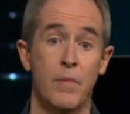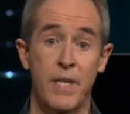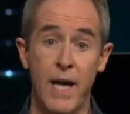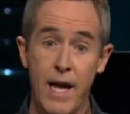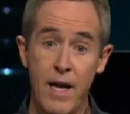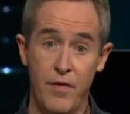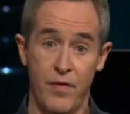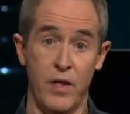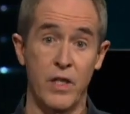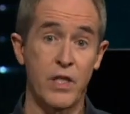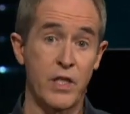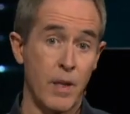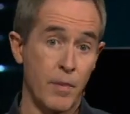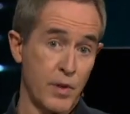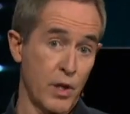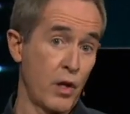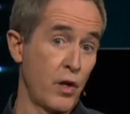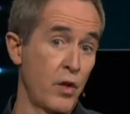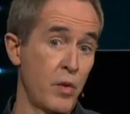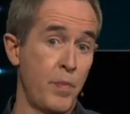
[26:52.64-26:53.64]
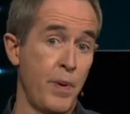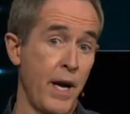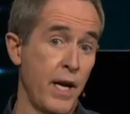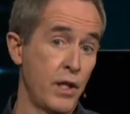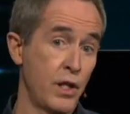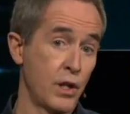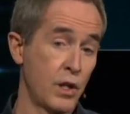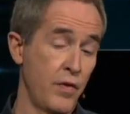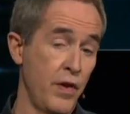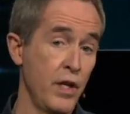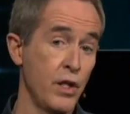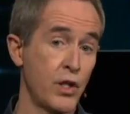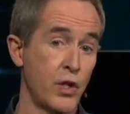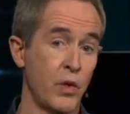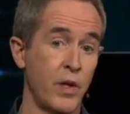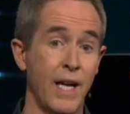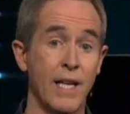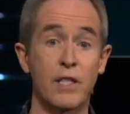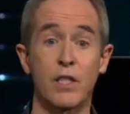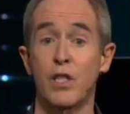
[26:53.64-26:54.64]
David steps onto the pages of
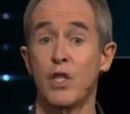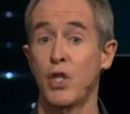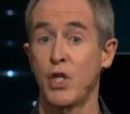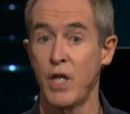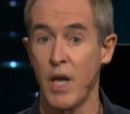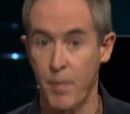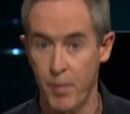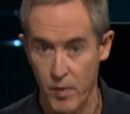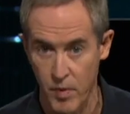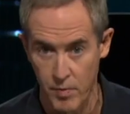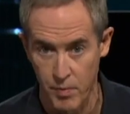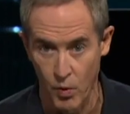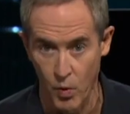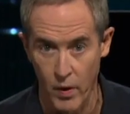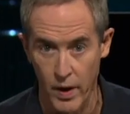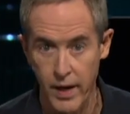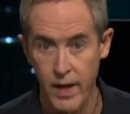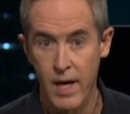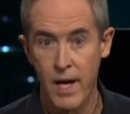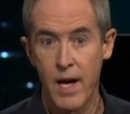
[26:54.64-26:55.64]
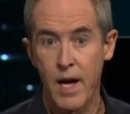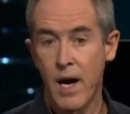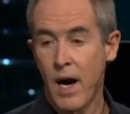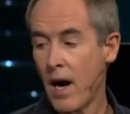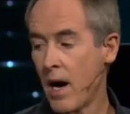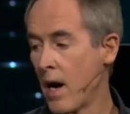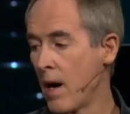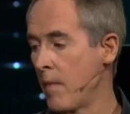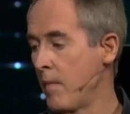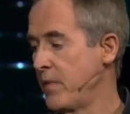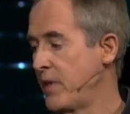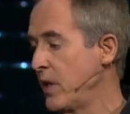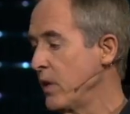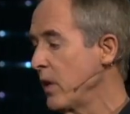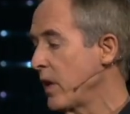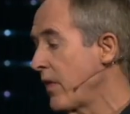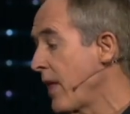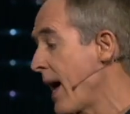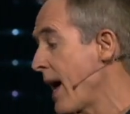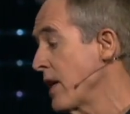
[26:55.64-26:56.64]
history as a shepherd boy.
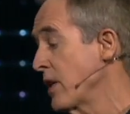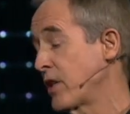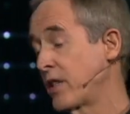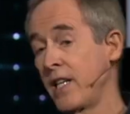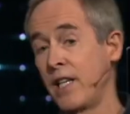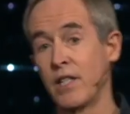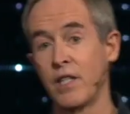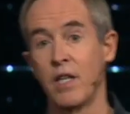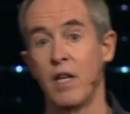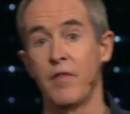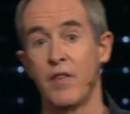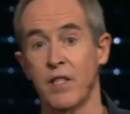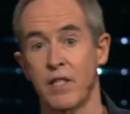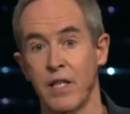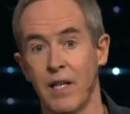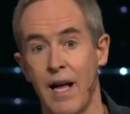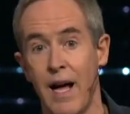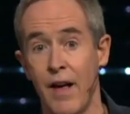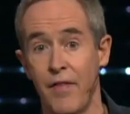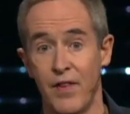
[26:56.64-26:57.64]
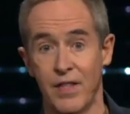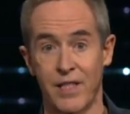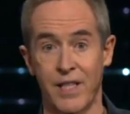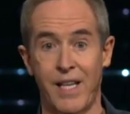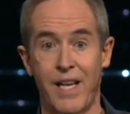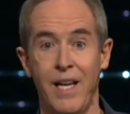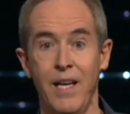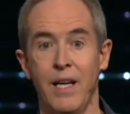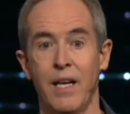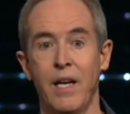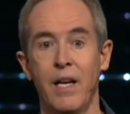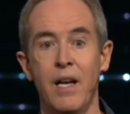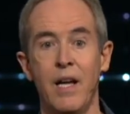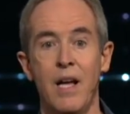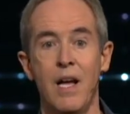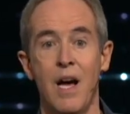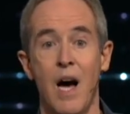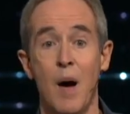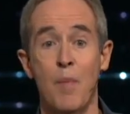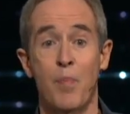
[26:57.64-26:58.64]
During that season of his life as a kid,
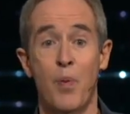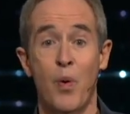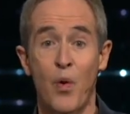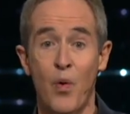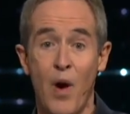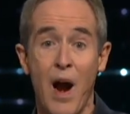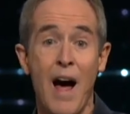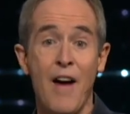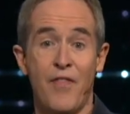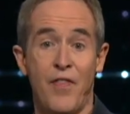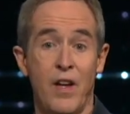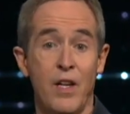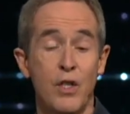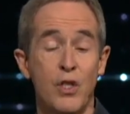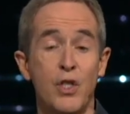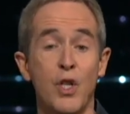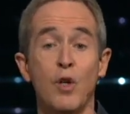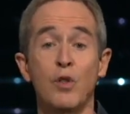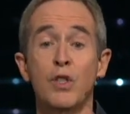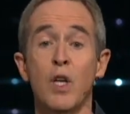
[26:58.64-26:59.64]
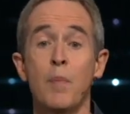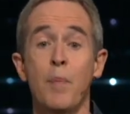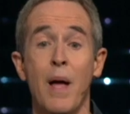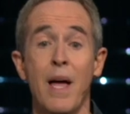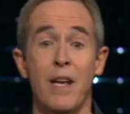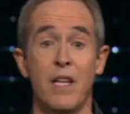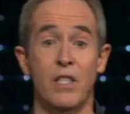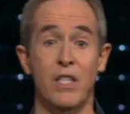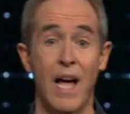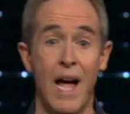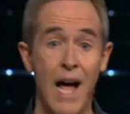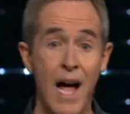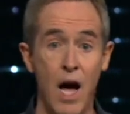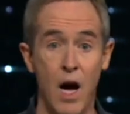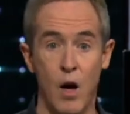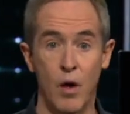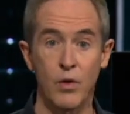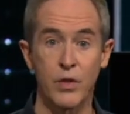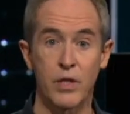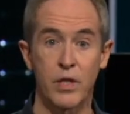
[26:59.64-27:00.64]
a prophet shows up at his
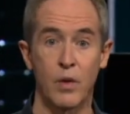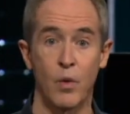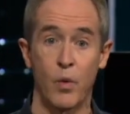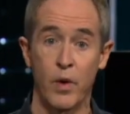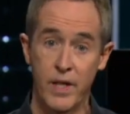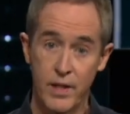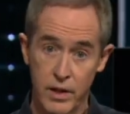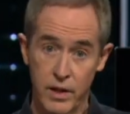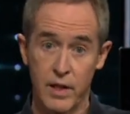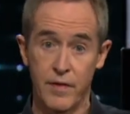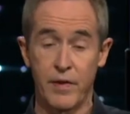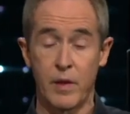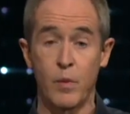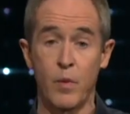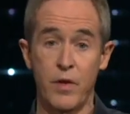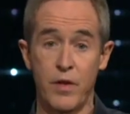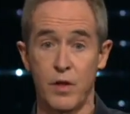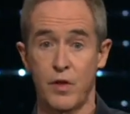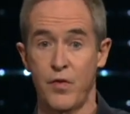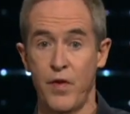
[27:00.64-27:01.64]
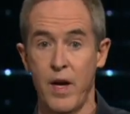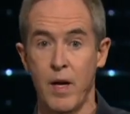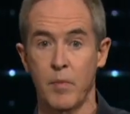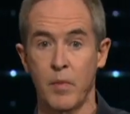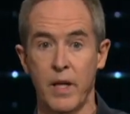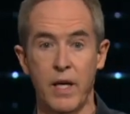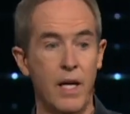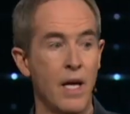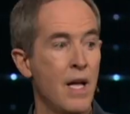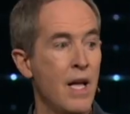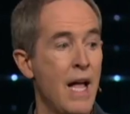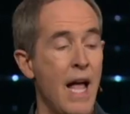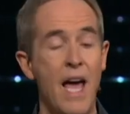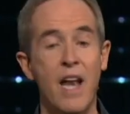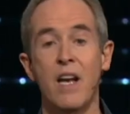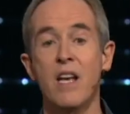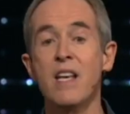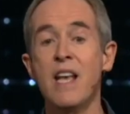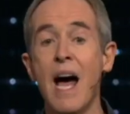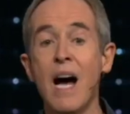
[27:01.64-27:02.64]
house where he's living with his family
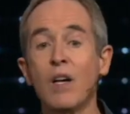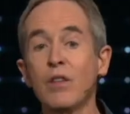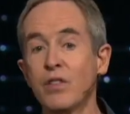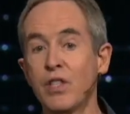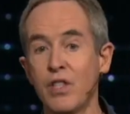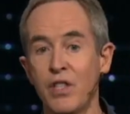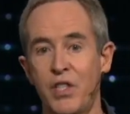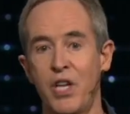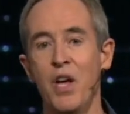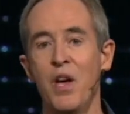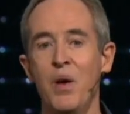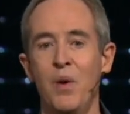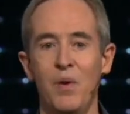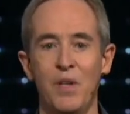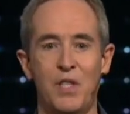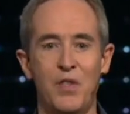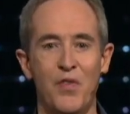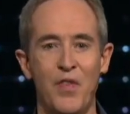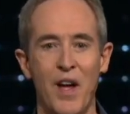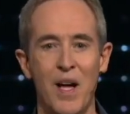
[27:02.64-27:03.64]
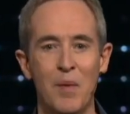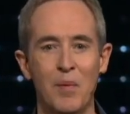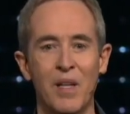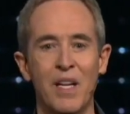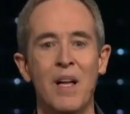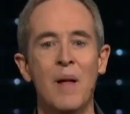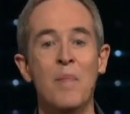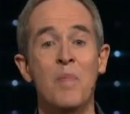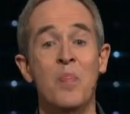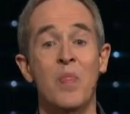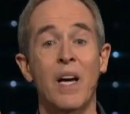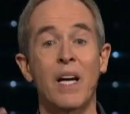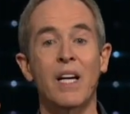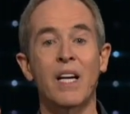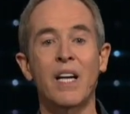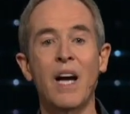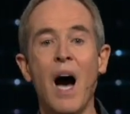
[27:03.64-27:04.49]
and announces to his family that